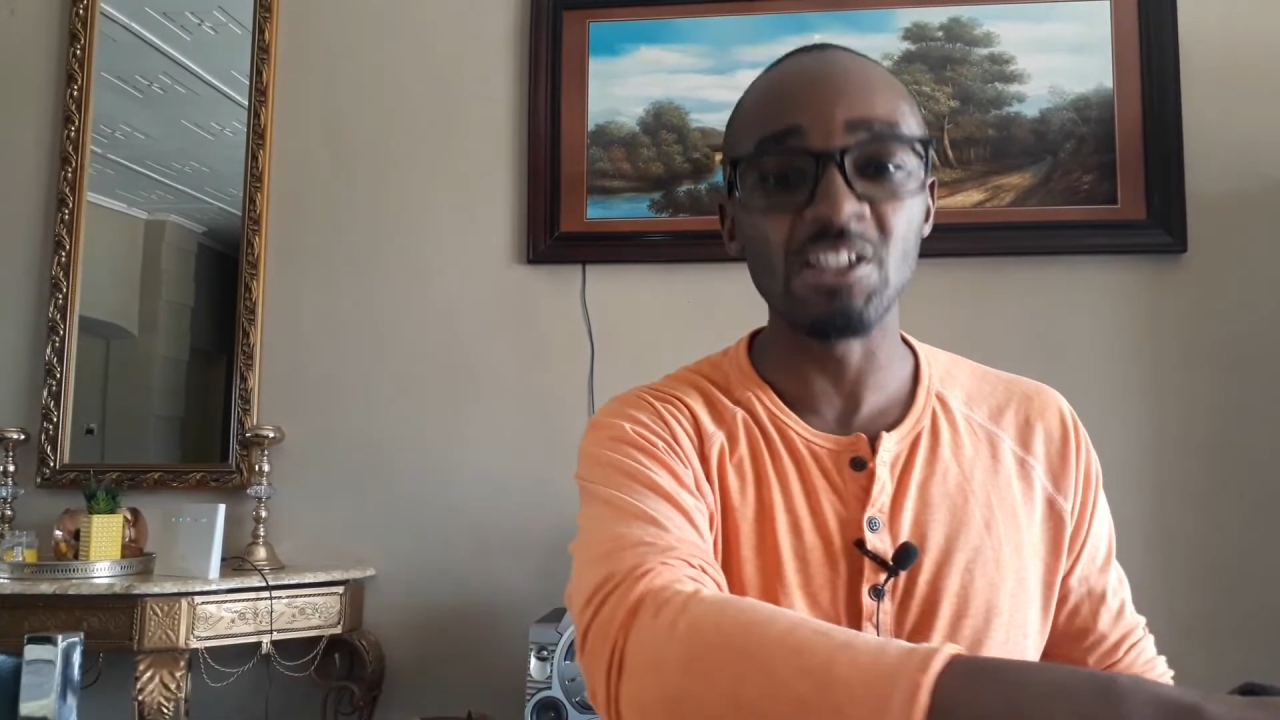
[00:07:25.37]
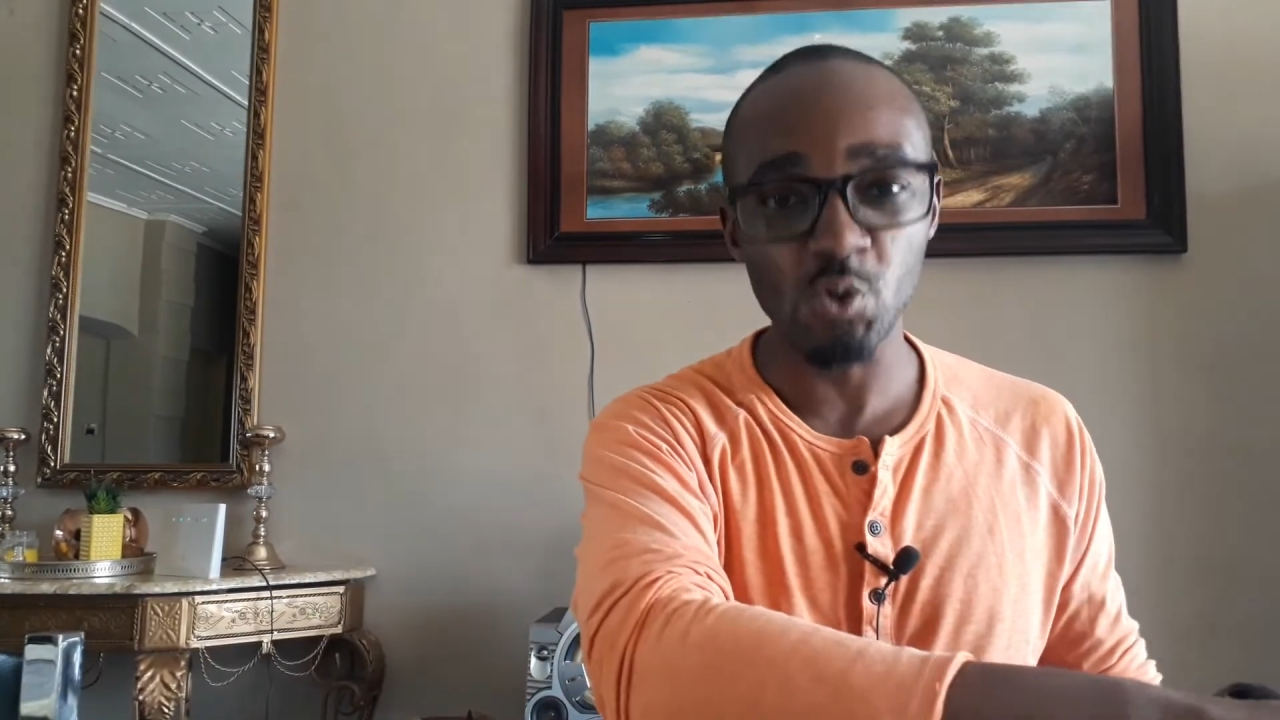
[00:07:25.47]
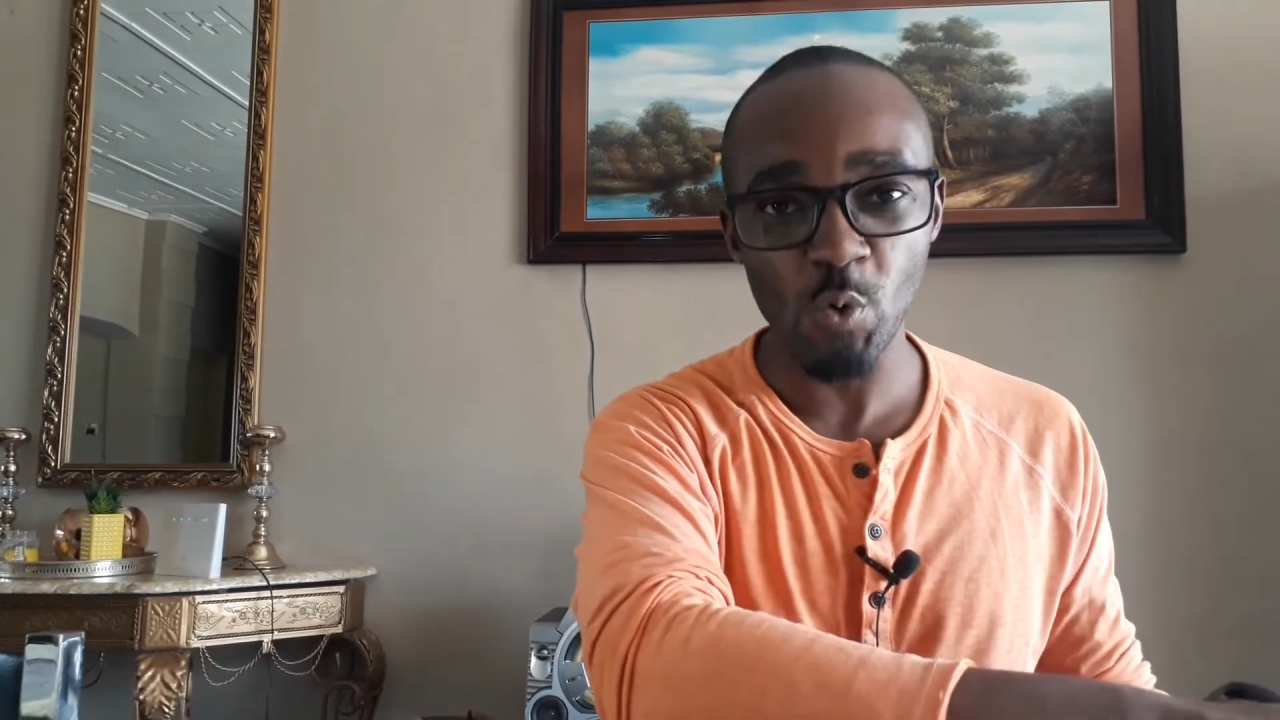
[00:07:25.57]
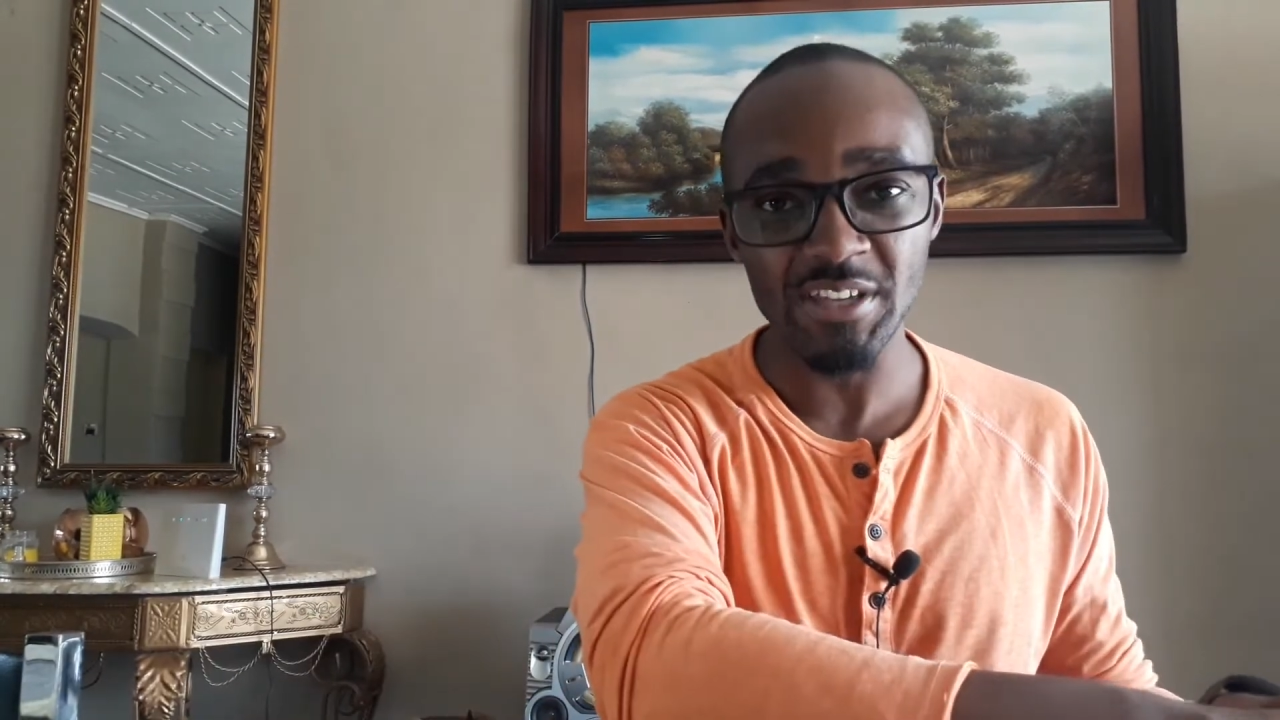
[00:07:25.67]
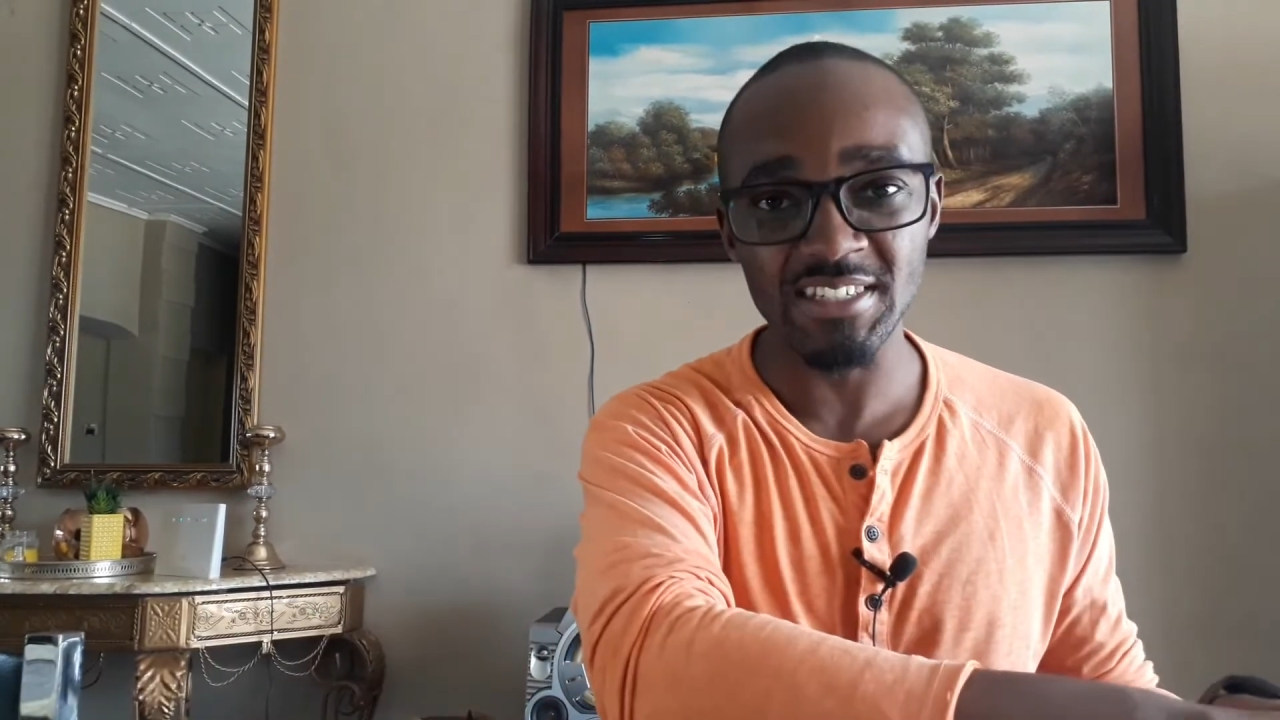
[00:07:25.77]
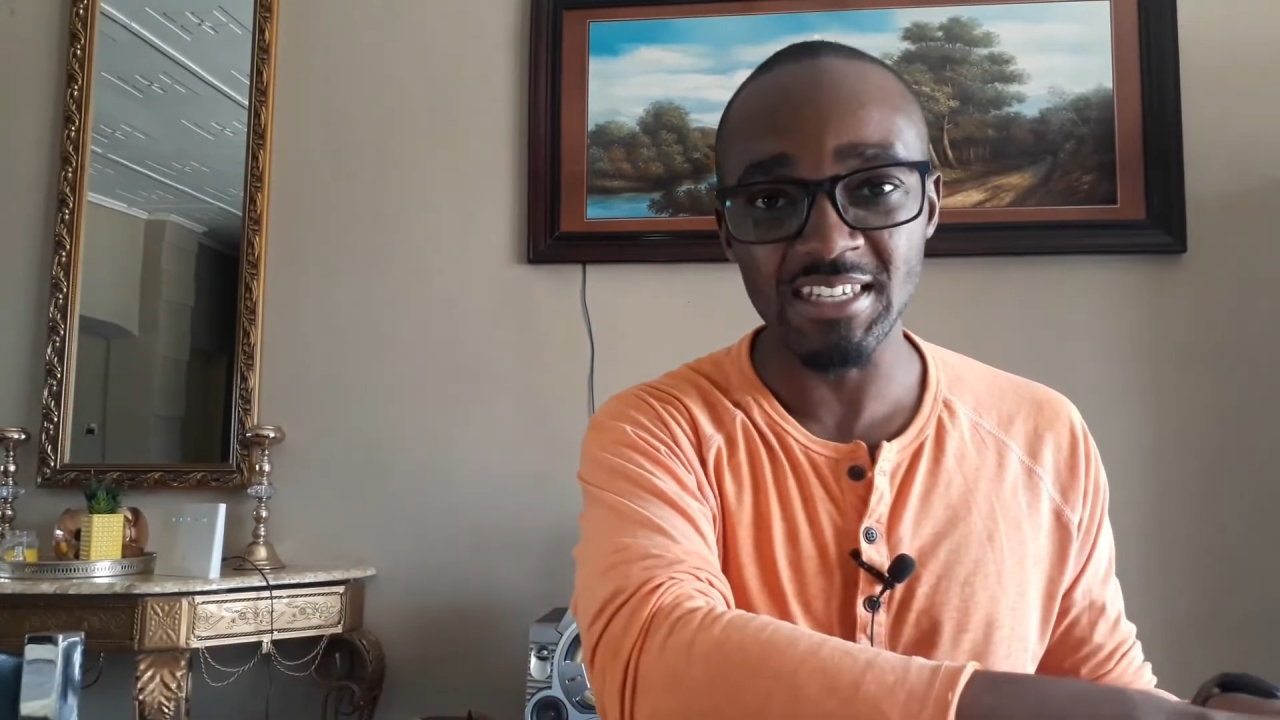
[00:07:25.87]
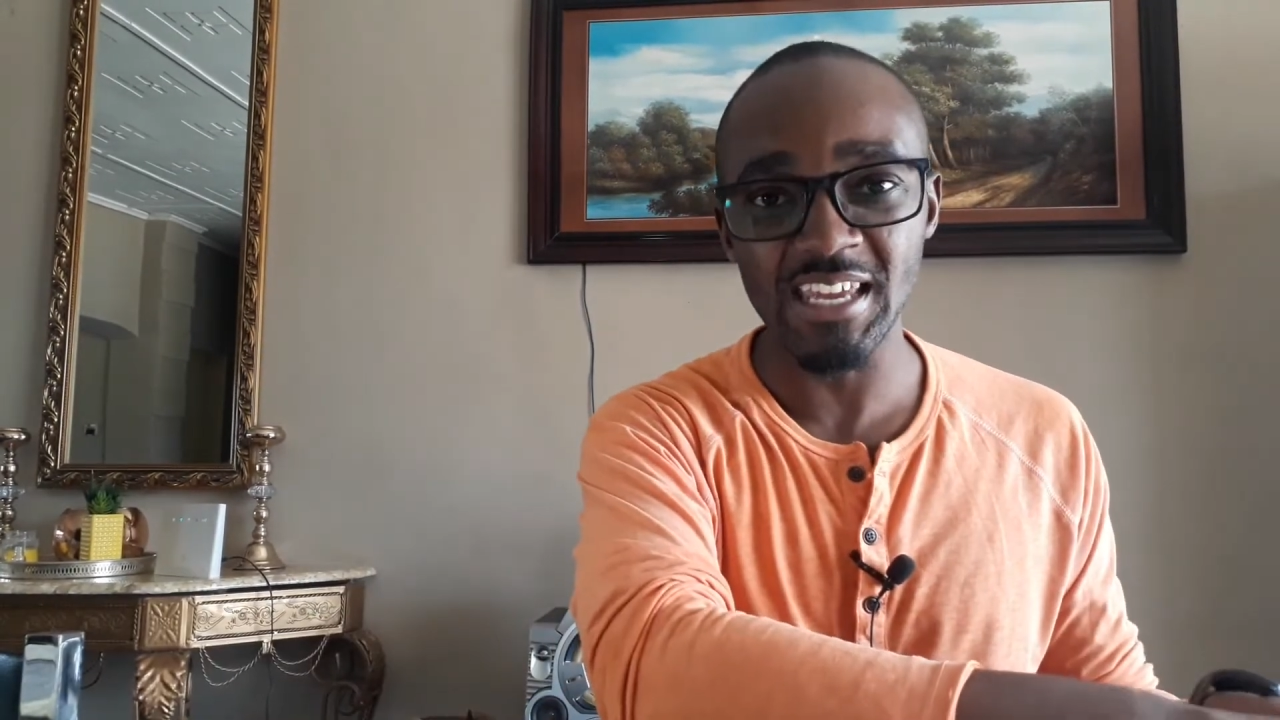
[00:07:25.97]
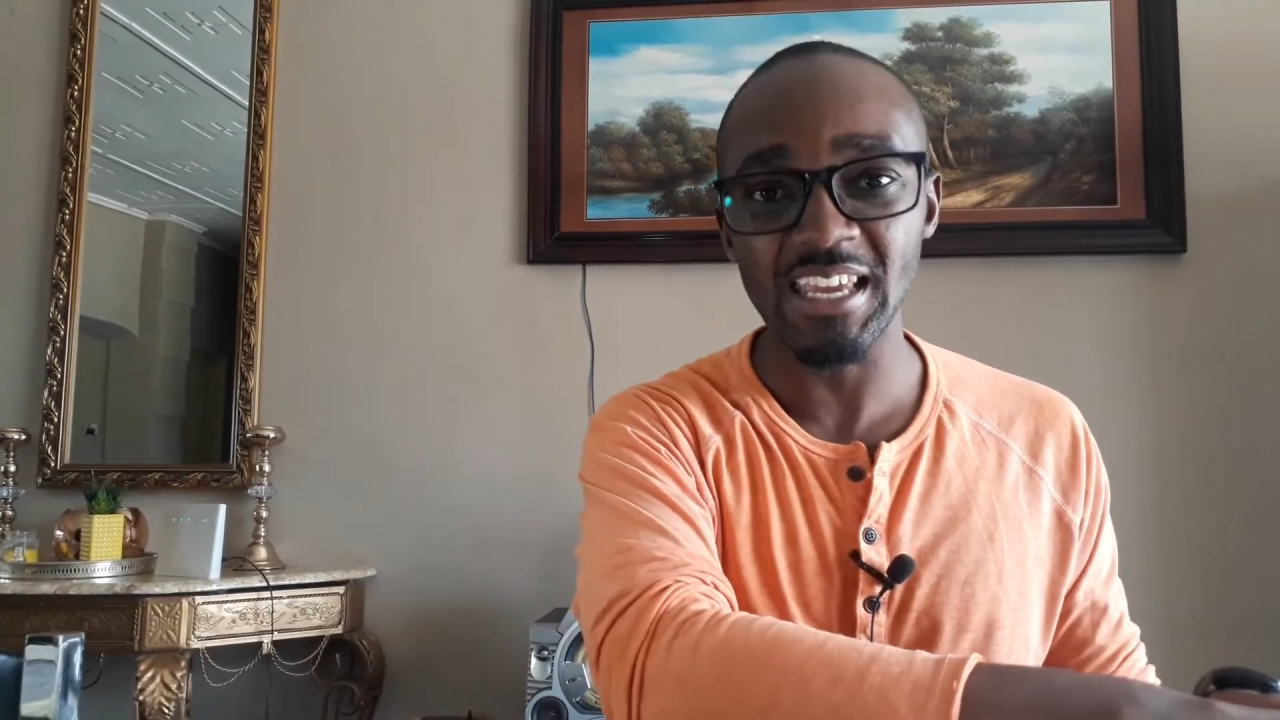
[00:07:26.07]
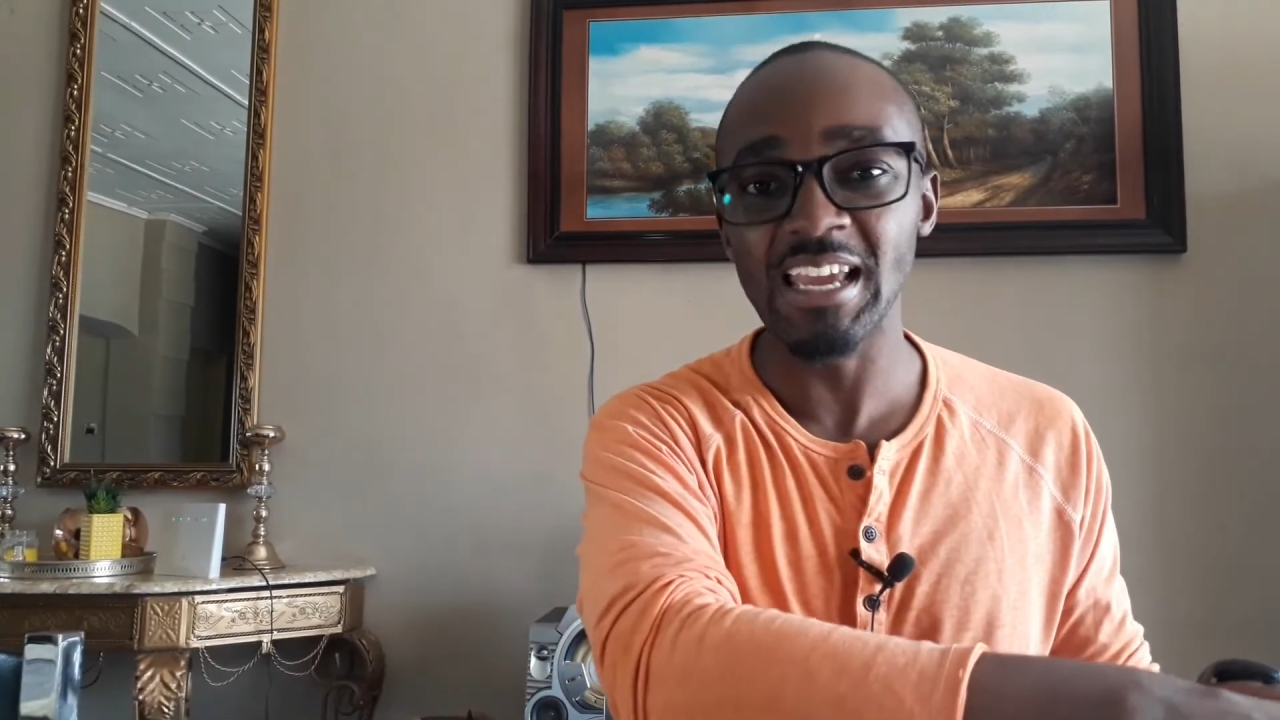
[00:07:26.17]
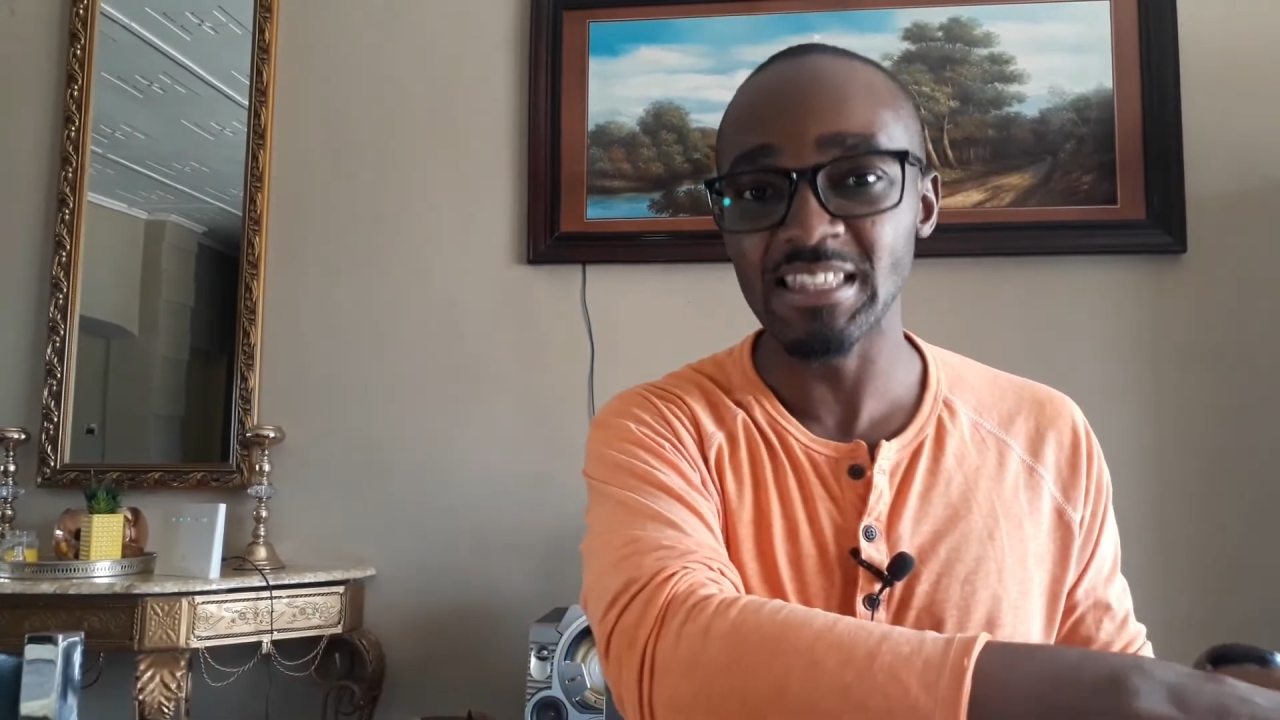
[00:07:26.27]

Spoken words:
enjoy seeing